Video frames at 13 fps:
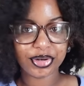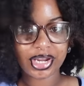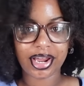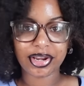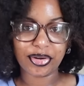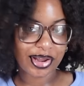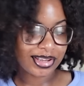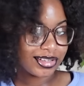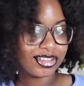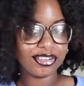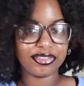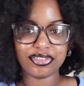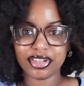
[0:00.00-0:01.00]
Y'all know I
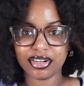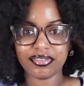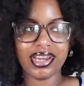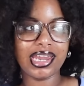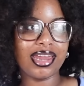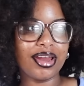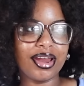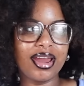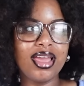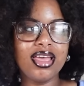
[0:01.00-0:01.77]
love fluffy hair.